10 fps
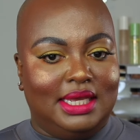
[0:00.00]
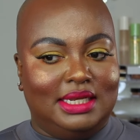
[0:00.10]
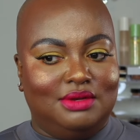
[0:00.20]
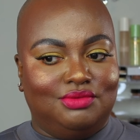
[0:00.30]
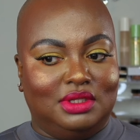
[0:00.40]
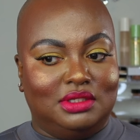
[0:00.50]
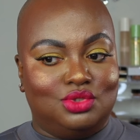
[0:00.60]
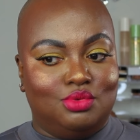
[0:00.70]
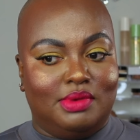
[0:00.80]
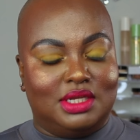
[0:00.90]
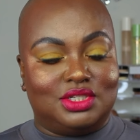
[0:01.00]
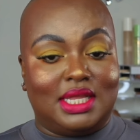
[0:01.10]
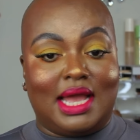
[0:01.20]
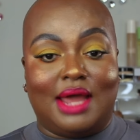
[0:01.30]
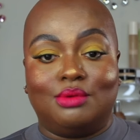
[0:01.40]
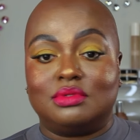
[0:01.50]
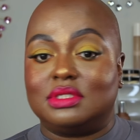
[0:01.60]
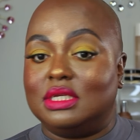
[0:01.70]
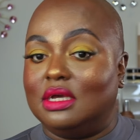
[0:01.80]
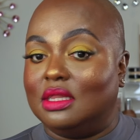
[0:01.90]
It didn't really do much. Like, I don't
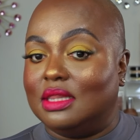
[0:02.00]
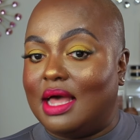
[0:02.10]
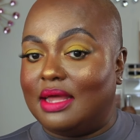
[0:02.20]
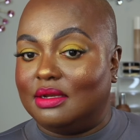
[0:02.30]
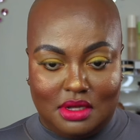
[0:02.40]
see a lot